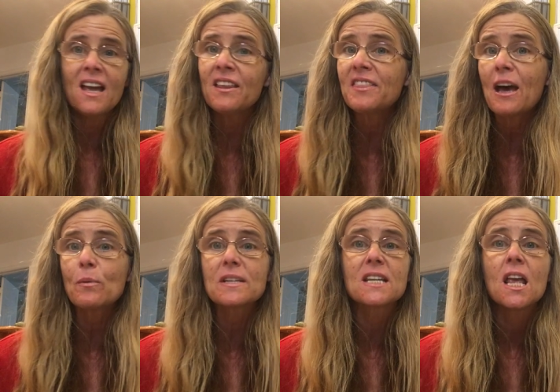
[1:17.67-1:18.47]
I thought that
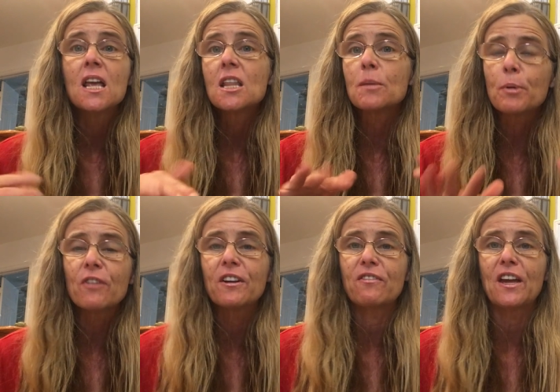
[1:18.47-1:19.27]
was the
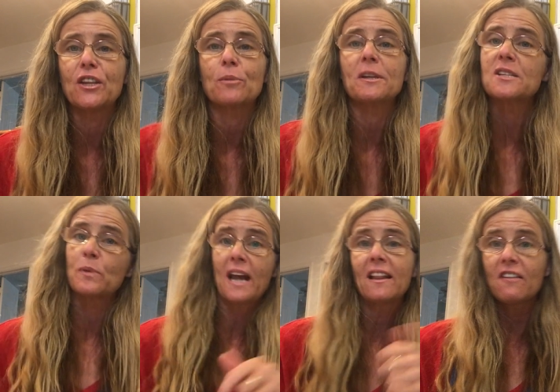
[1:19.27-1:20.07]
perfect venue because
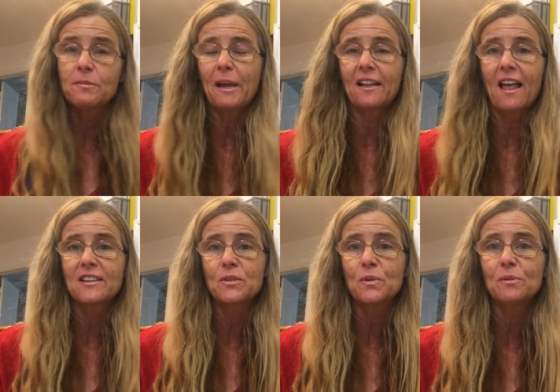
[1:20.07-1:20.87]
when I left my
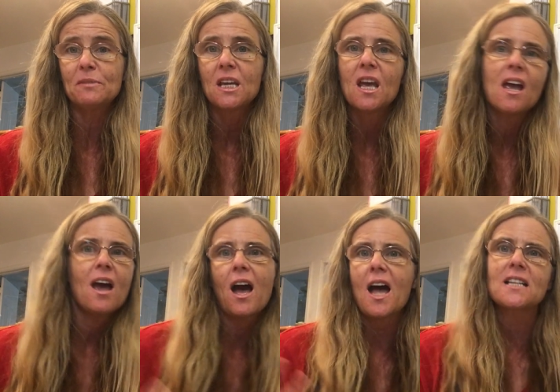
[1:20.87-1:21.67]
classroom,
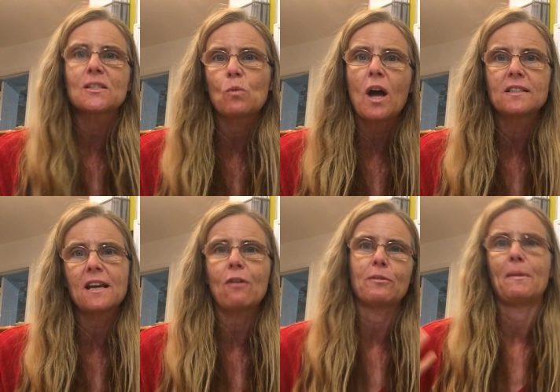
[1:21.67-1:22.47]
I just walked
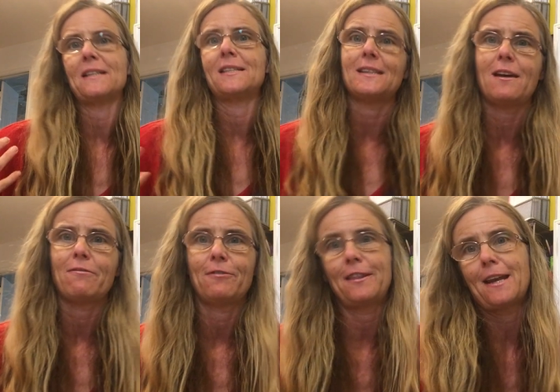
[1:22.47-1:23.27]
out with my
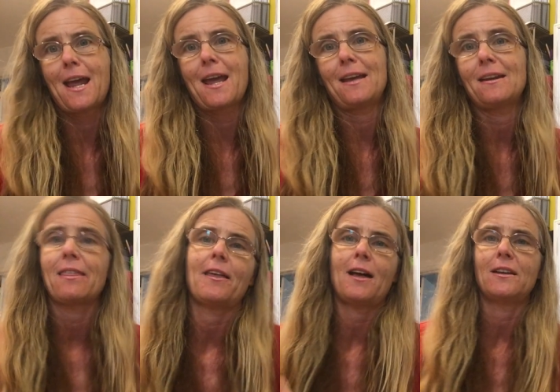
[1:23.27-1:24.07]
stuff for the night.
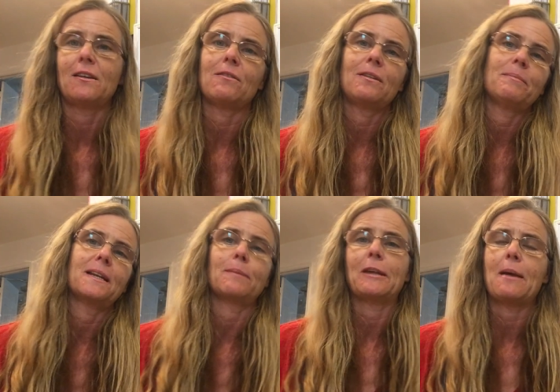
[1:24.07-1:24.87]
I thought, you know,
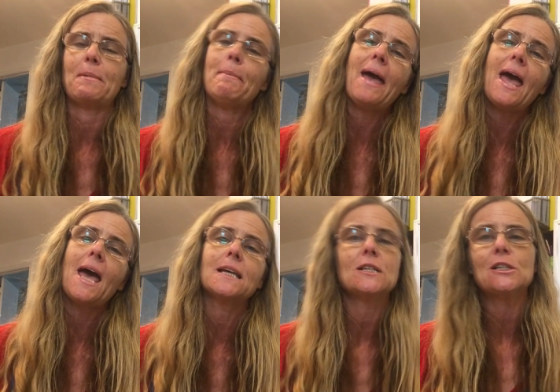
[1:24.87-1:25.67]
I'm coming
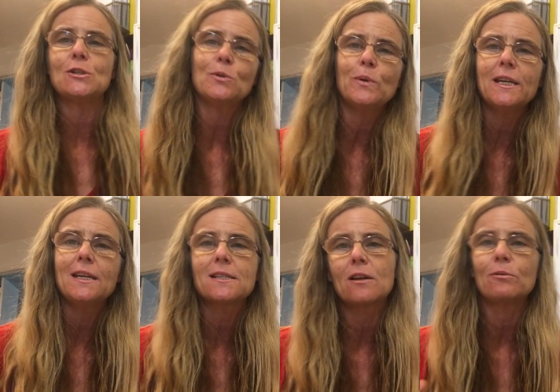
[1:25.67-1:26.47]
back in two
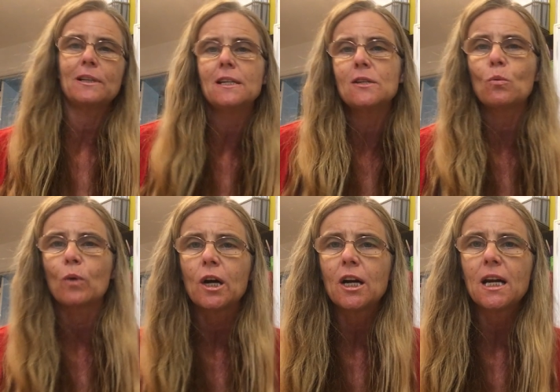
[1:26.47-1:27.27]
weeks. I don't really need to
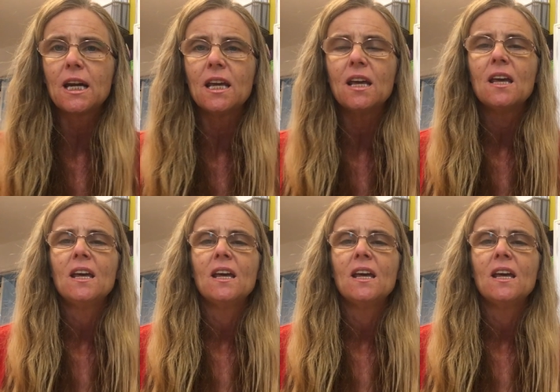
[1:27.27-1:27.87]
worry.